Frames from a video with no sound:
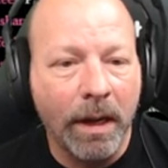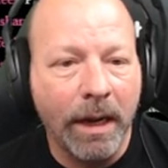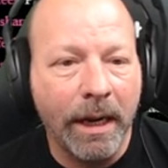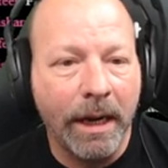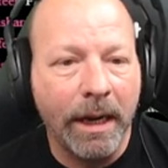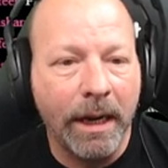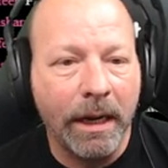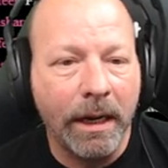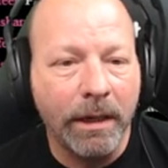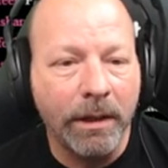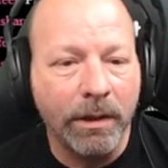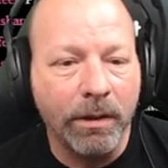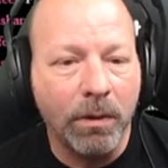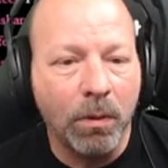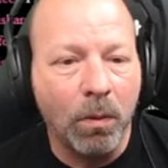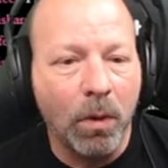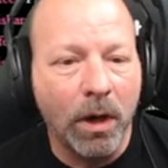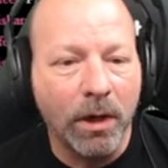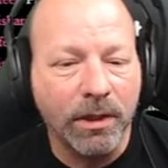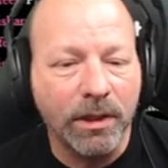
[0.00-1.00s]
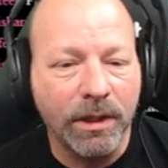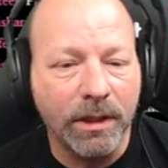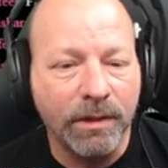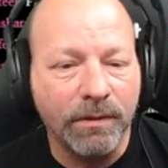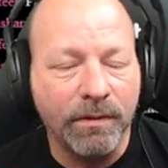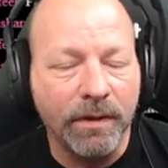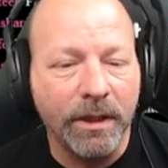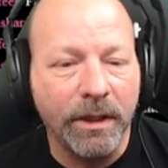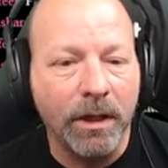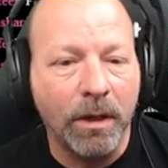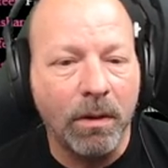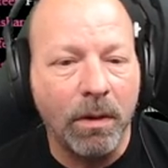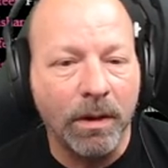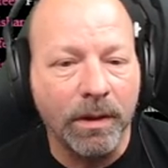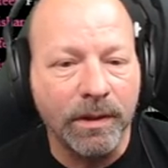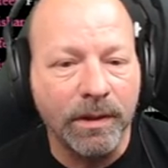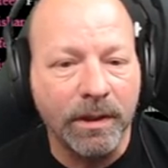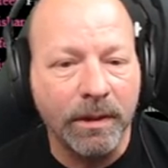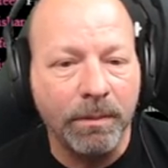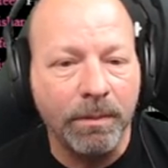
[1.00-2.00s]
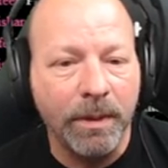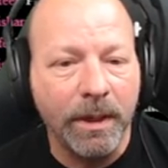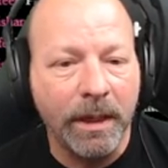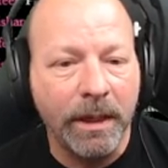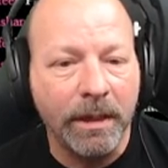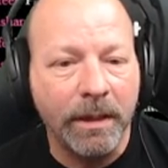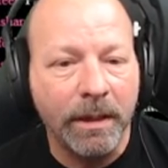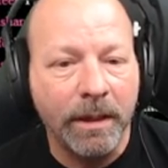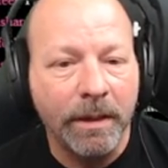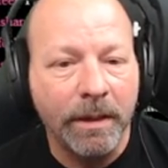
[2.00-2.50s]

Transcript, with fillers: And you can watch this video on Simpit